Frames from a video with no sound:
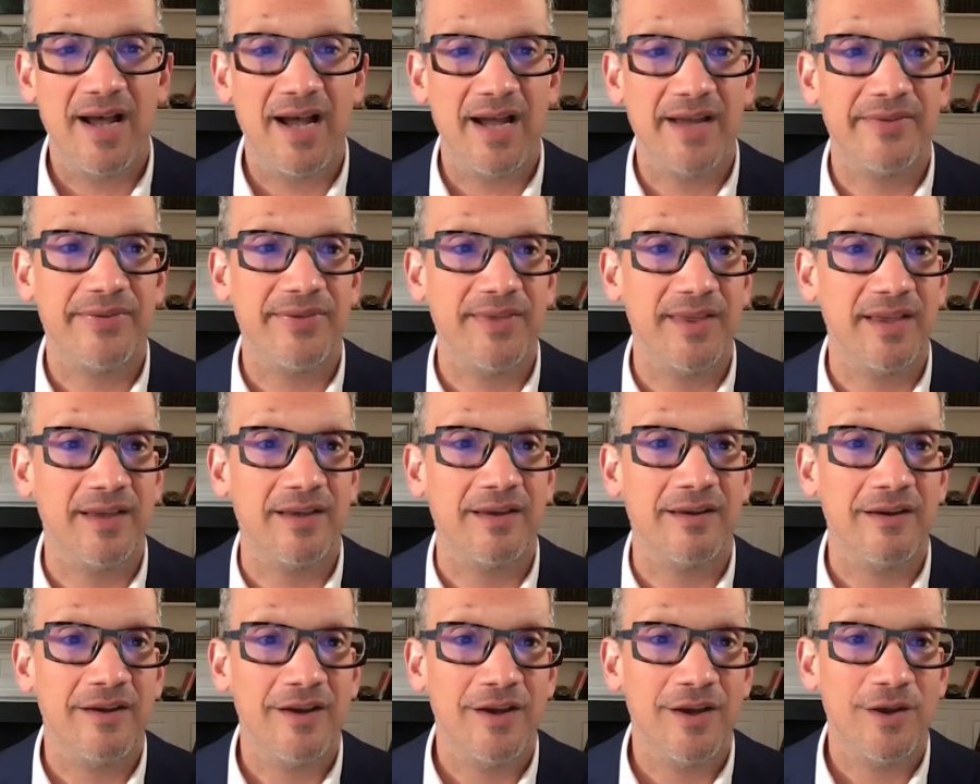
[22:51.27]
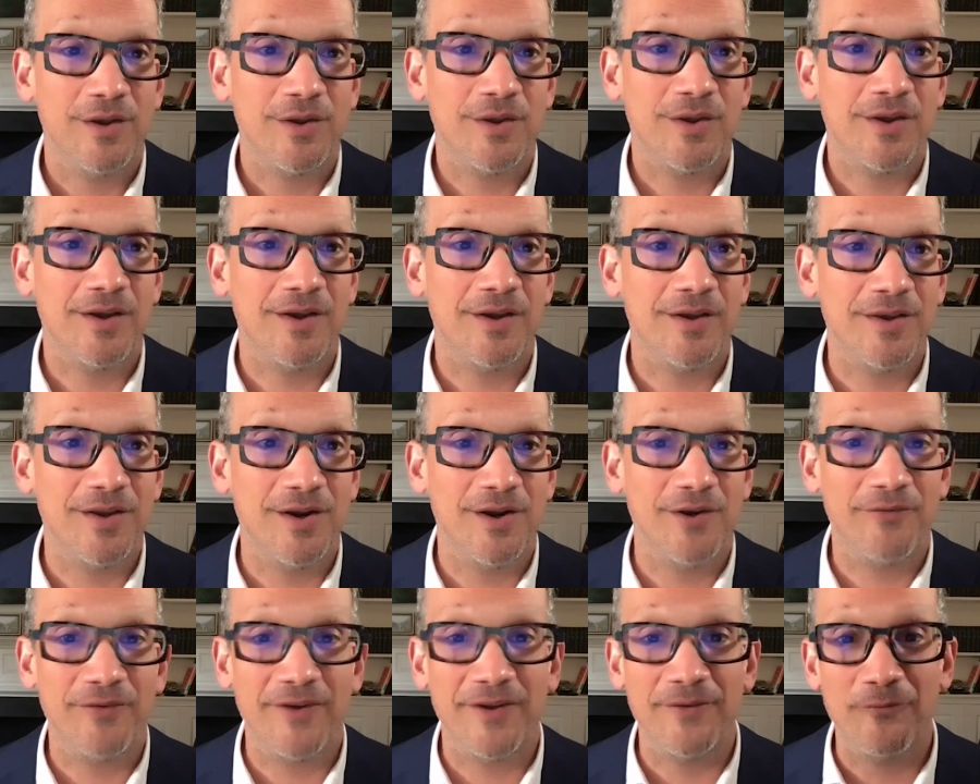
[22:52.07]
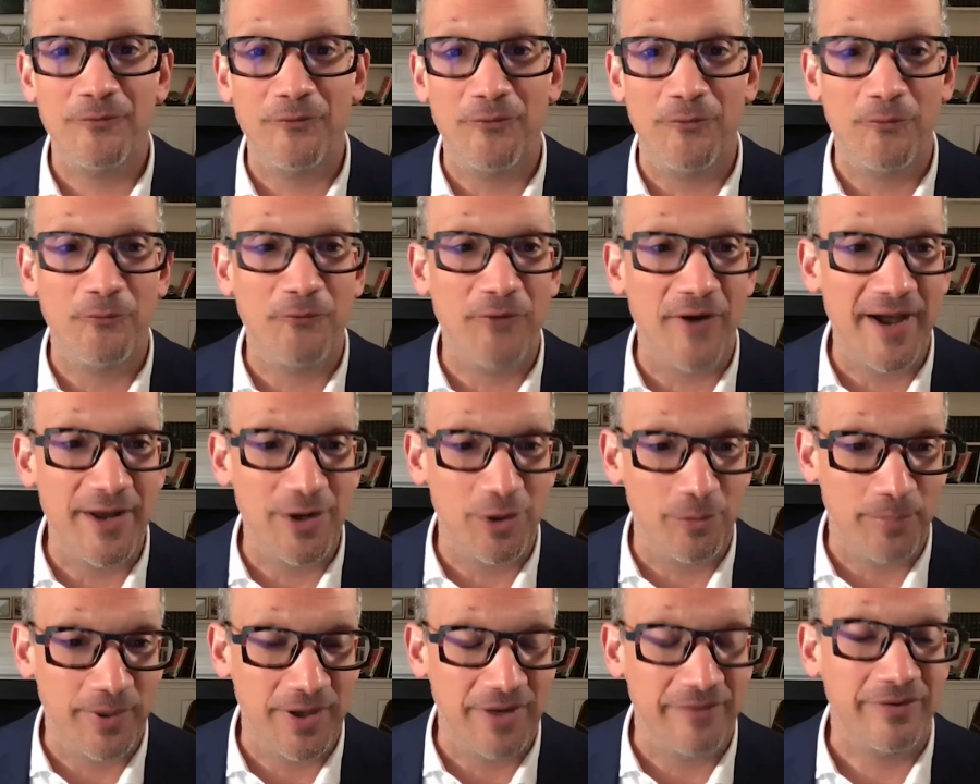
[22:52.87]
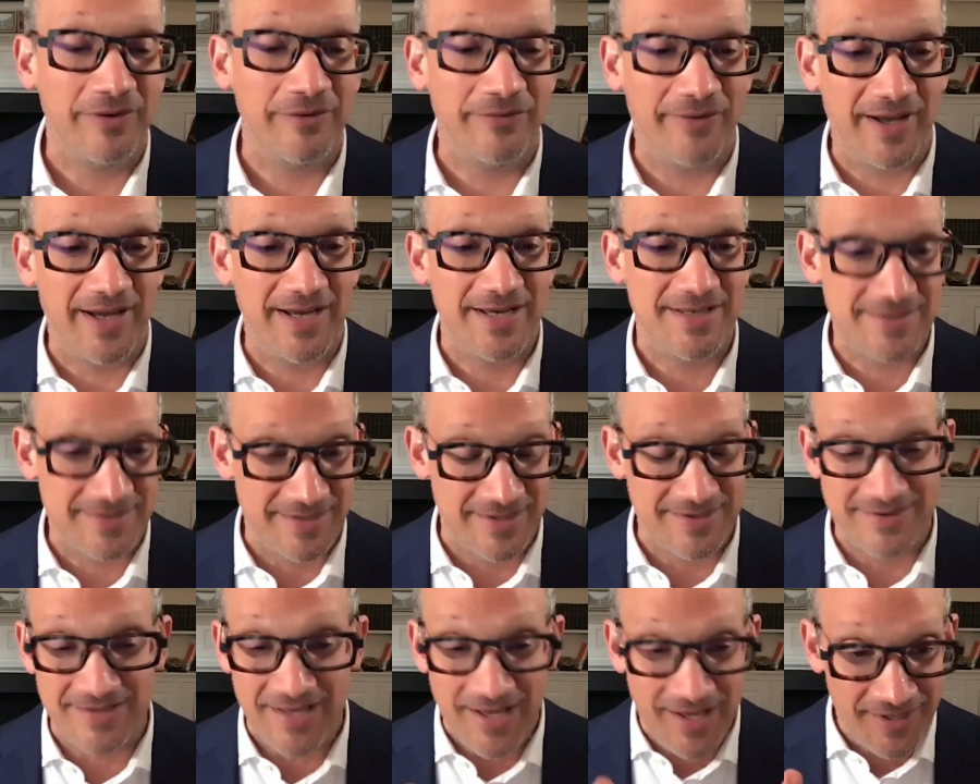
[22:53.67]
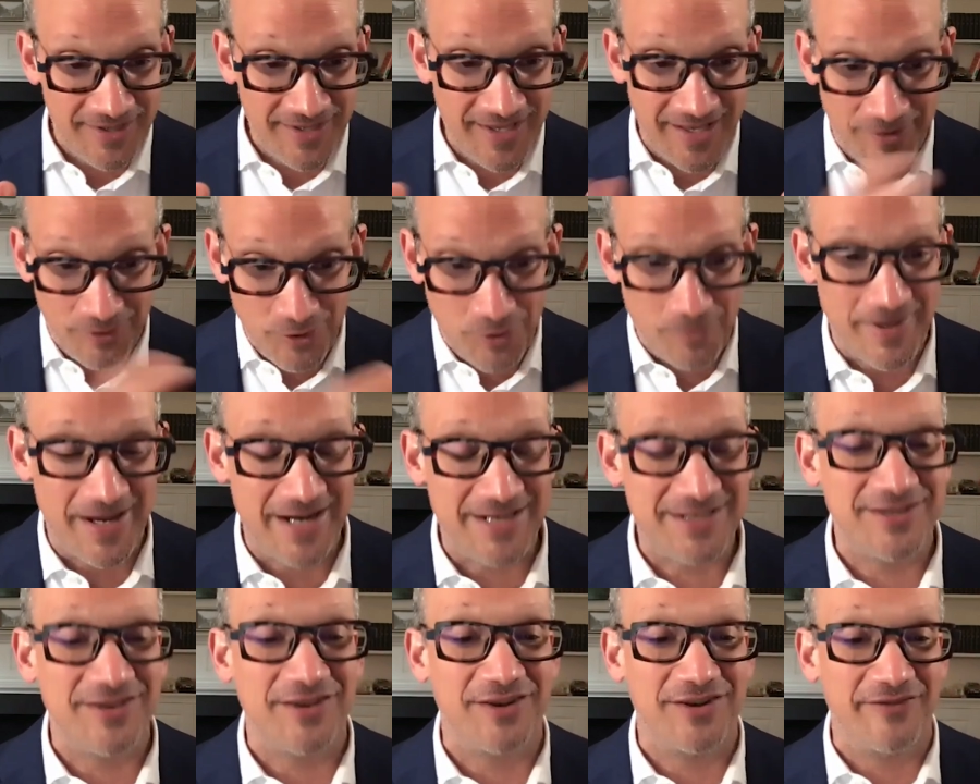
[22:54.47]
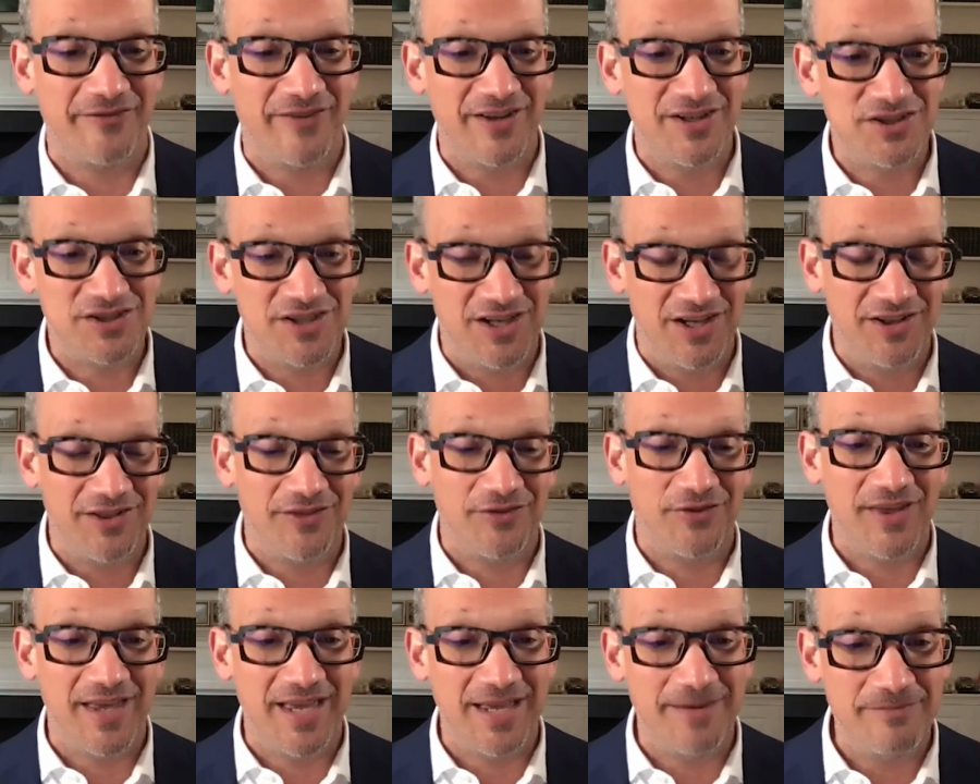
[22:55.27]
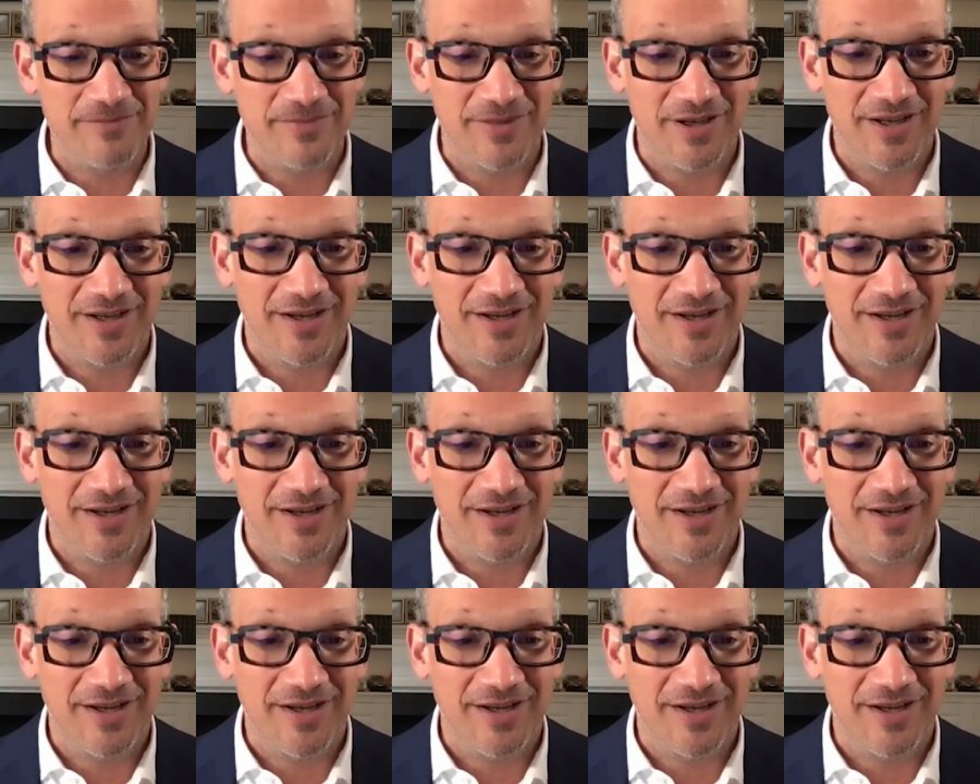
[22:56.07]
I think, if a final bit of advice is, I'll go back to the Da Vinci theme,